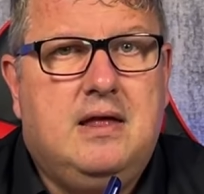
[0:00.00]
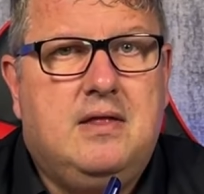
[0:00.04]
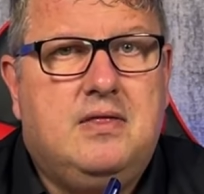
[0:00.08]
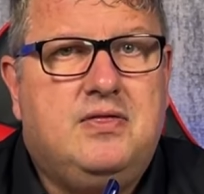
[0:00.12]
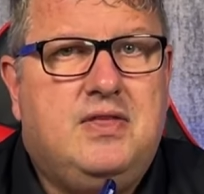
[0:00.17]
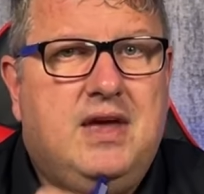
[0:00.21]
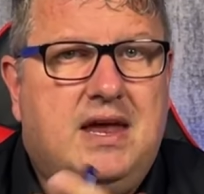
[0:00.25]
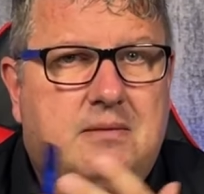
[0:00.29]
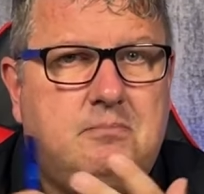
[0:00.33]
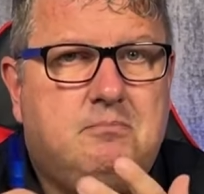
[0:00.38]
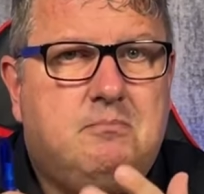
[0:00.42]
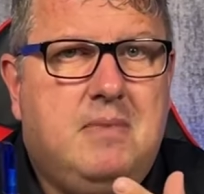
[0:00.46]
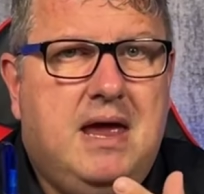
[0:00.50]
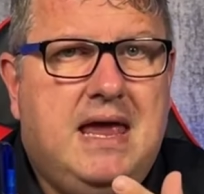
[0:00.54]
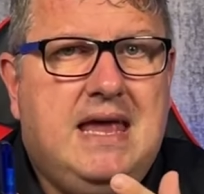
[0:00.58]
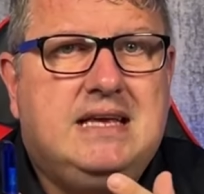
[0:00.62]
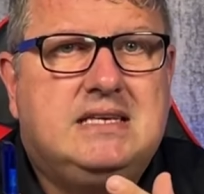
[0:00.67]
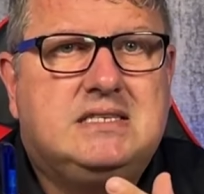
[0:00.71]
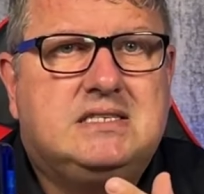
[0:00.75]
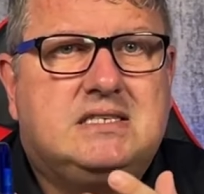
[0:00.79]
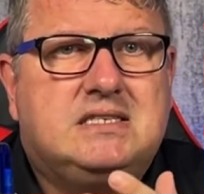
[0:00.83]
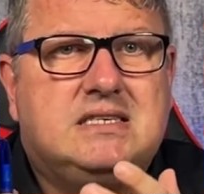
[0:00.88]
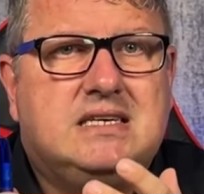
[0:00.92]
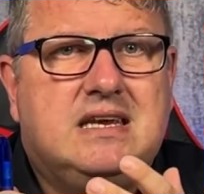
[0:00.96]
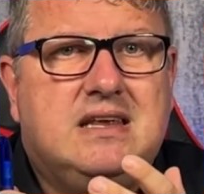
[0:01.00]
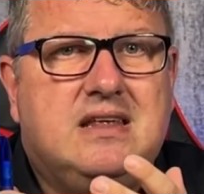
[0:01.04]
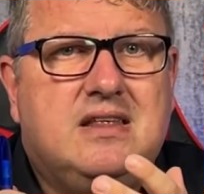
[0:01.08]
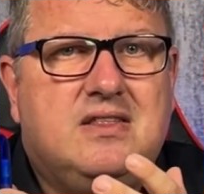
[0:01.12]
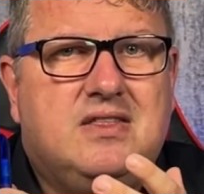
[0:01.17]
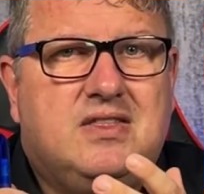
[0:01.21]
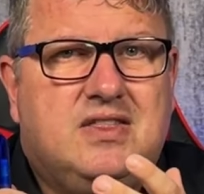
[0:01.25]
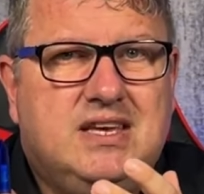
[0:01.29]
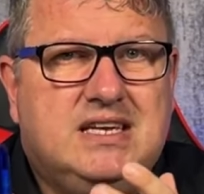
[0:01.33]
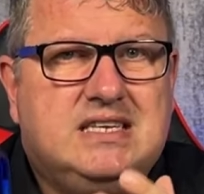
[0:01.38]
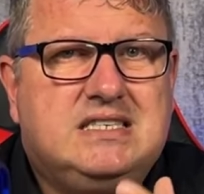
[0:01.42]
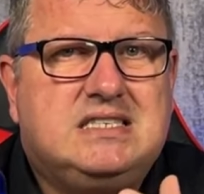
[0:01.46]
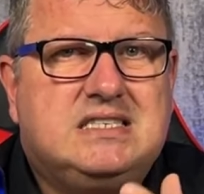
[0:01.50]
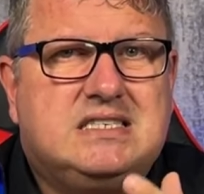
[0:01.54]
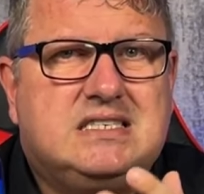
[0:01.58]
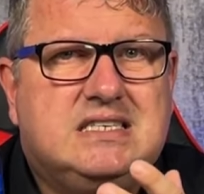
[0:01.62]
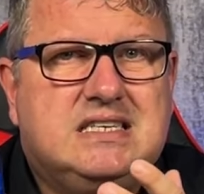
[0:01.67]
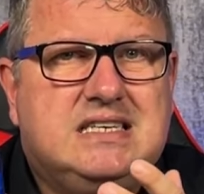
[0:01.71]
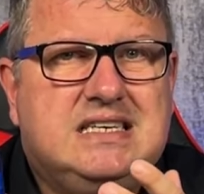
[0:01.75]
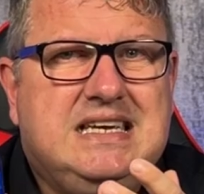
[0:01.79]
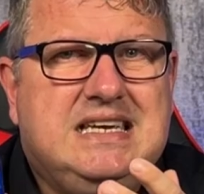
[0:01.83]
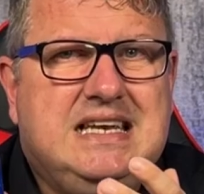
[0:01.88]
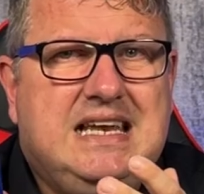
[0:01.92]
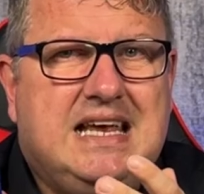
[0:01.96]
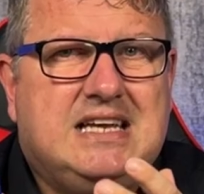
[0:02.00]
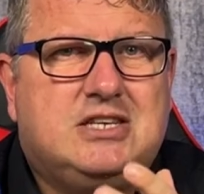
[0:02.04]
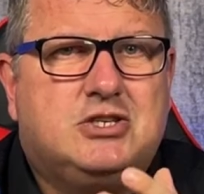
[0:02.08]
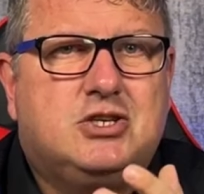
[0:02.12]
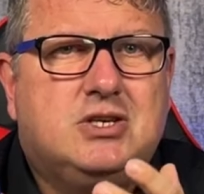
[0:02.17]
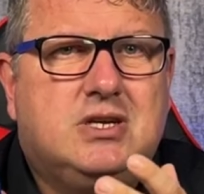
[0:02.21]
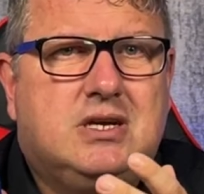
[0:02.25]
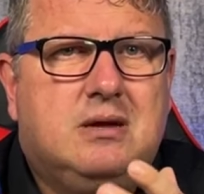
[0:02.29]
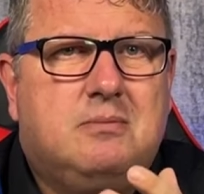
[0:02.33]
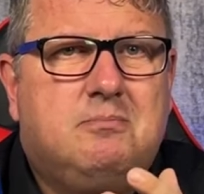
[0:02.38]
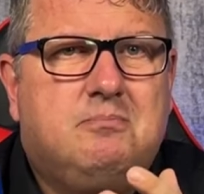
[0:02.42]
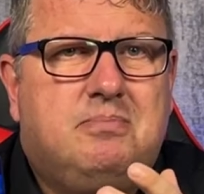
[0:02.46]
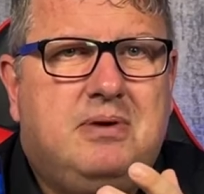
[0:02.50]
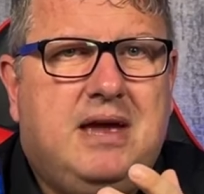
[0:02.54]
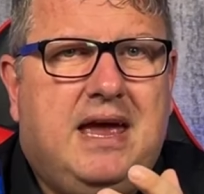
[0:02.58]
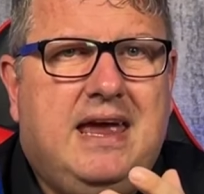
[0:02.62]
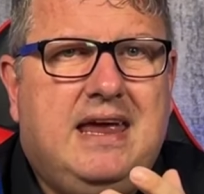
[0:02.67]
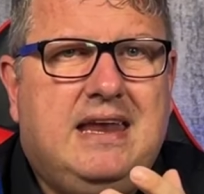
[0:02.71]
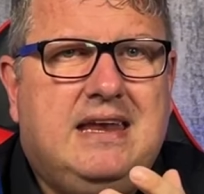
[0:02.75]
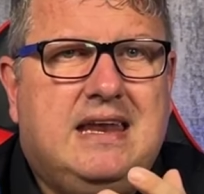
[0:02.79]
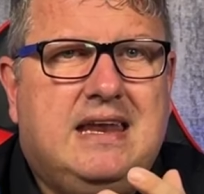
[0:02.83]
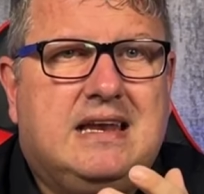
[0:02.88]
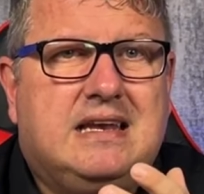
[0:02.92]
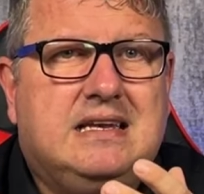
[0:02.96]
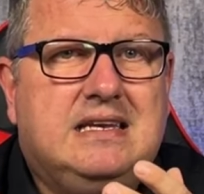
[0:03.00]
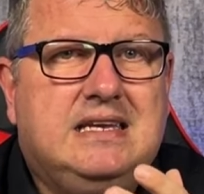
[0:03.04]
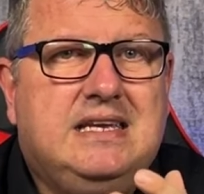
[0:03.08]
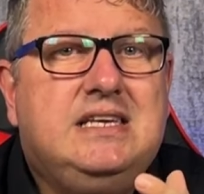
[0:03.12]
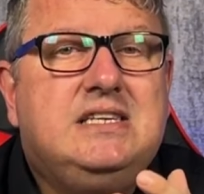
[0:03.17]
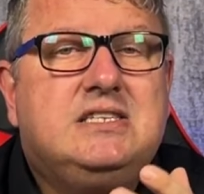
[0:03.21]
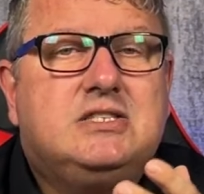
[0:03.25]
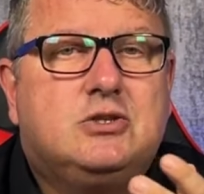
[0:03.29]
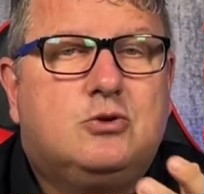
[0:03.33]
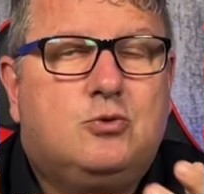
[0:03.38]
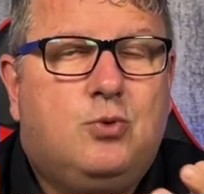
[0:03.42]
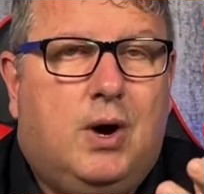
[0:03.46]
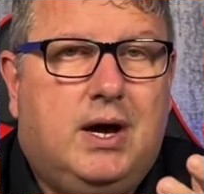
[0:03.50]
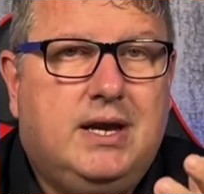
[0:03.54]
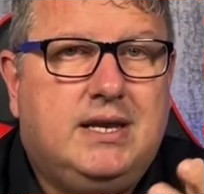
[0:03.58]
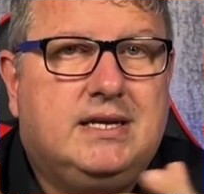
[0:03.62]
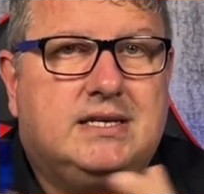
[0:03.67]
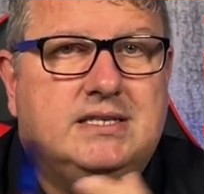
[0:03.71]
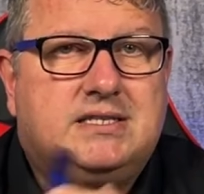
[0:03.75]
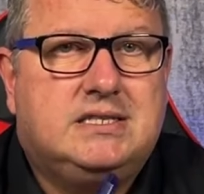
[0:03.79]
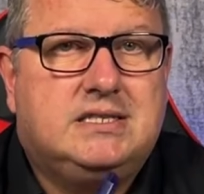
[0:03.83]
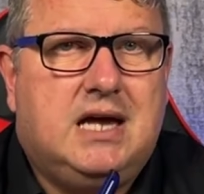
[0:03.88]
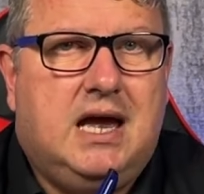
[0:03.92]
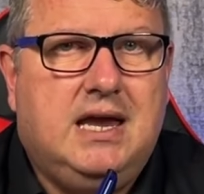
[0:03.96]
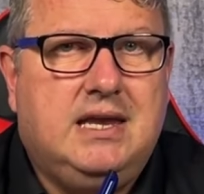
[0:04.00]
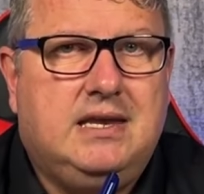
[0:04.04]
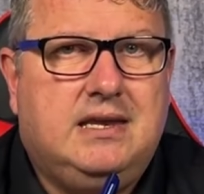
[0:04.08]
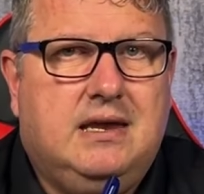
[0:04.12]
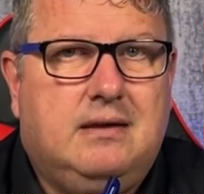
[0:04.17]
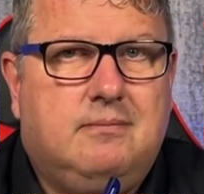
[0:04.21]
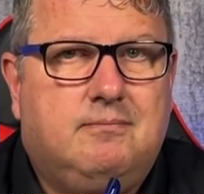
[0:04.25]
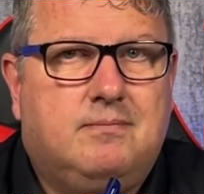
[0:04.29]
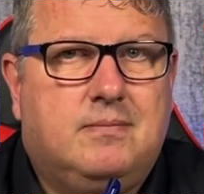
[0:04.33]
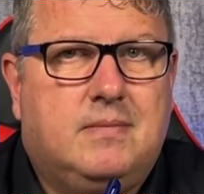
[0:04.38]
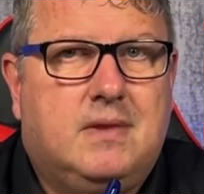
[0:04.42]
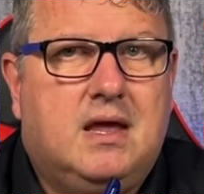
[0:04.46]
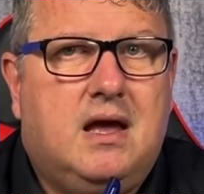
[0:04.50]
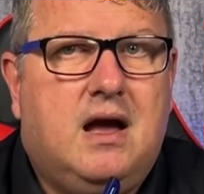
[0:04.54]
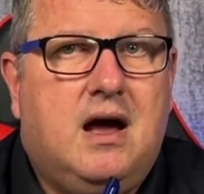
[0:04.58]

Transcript: That makes this election campaign at least quite exciting.